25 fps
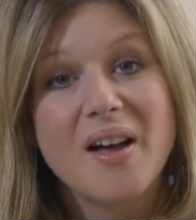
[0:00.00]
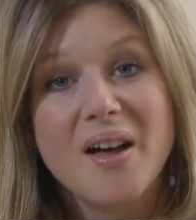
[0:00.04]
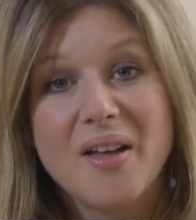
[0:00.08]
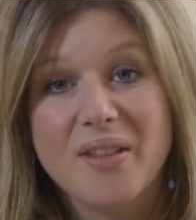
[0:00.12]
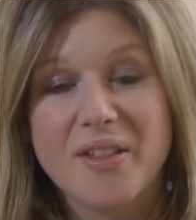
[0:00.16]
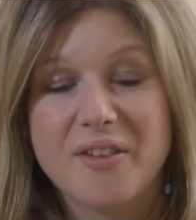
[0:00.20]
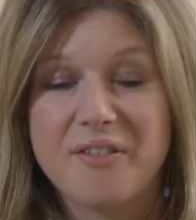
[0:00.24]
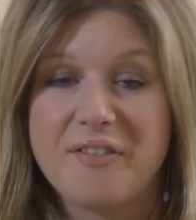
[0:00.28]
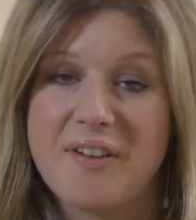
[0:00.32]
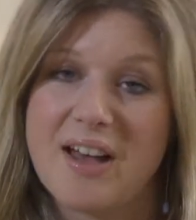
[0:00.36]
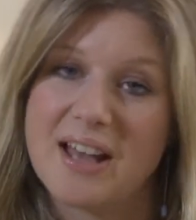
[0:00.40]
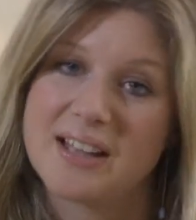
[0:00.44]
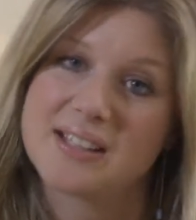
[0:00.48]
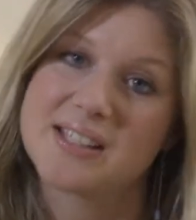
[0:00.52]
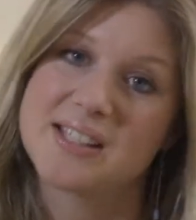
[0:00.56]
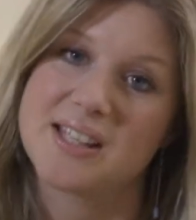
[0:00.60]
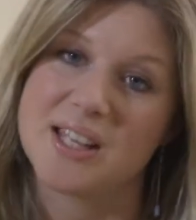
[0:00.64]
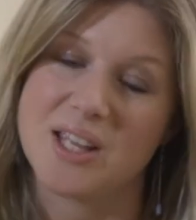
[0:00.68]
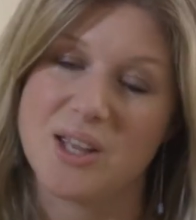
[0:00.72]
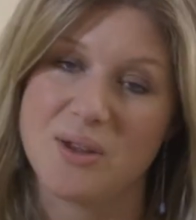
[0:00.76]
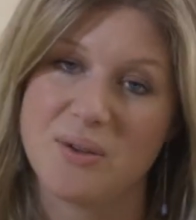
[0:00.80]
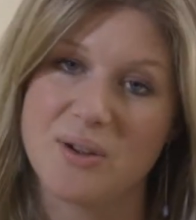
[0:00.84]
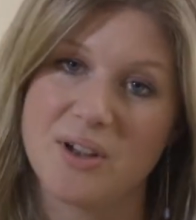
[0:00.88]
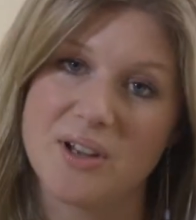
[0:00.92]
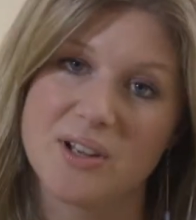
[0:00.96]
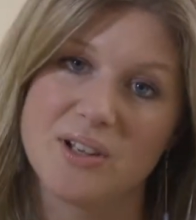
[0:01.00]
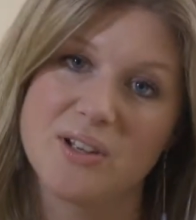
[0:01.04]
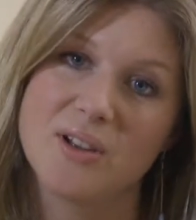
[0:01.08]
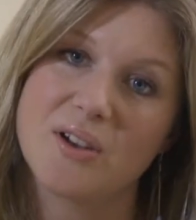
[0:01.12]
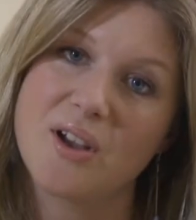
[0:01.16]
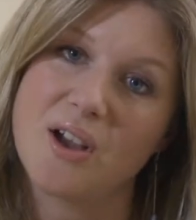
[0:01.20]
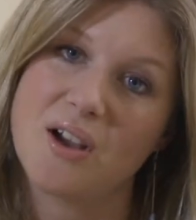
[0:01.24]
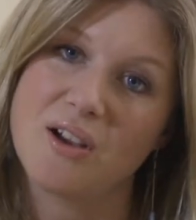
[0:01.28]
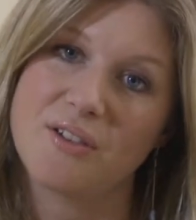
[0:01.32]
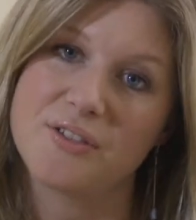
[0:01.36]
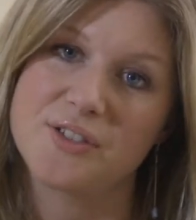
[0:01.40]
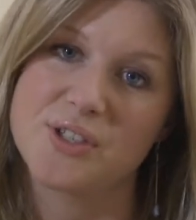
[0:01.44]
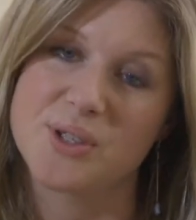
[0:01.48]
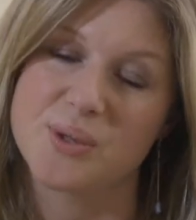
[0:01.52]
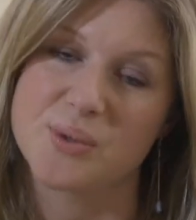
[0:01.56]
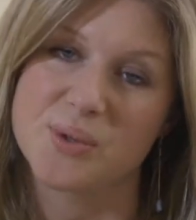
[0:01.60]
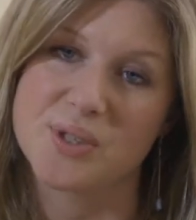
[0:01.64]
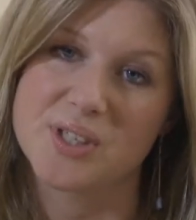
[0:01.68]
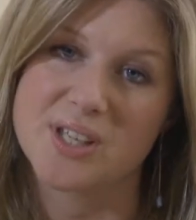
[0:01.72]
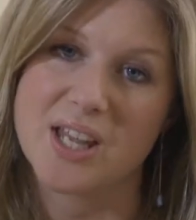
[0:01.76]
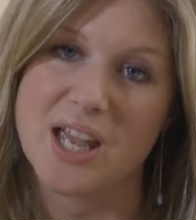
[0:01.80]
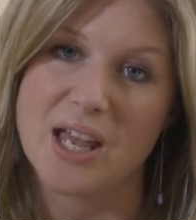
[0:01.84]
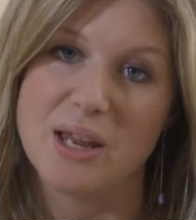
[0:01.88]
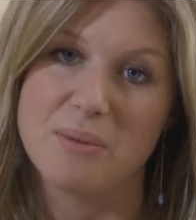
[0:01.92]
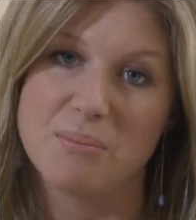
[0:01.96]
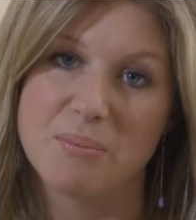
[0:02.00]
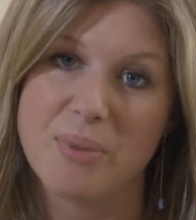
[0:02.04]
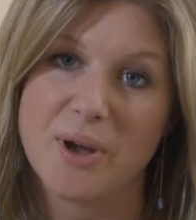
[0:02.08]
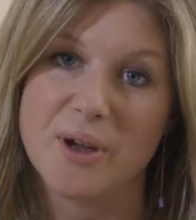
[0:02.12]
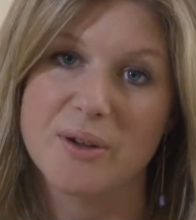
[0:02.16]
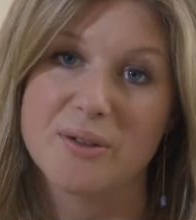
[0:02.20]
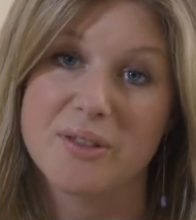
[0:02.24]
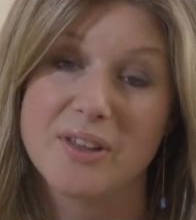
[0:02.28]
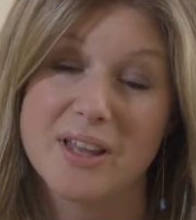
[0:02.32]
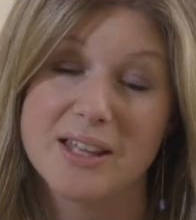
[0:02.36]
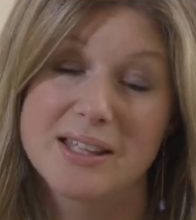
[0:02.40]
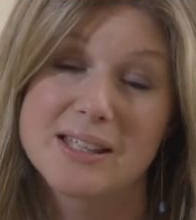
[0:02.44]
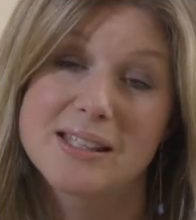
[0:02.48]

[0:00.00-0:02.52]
the facts that you can look after your skin both